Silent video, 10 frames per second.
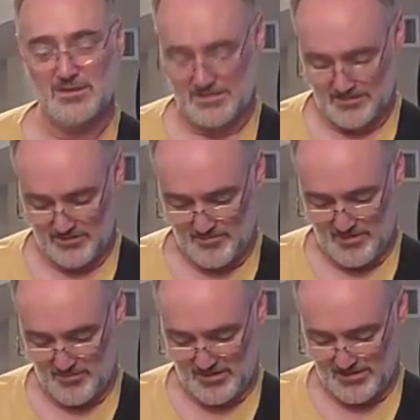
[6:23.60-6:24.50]
So you
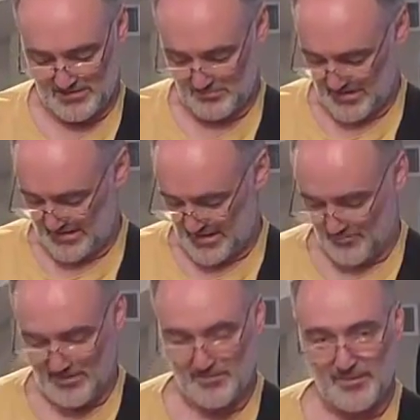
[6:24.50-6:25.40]
might want to just blend
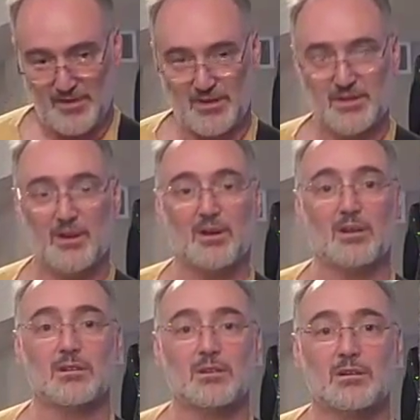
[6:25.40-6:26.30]
that one in with the
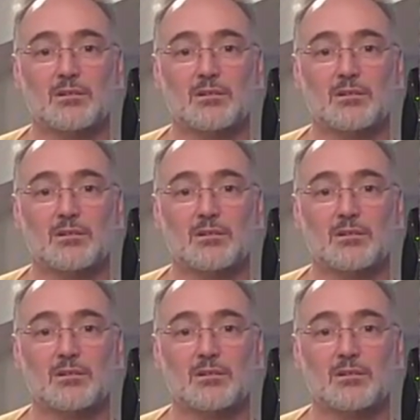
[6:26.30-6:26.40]
guitar.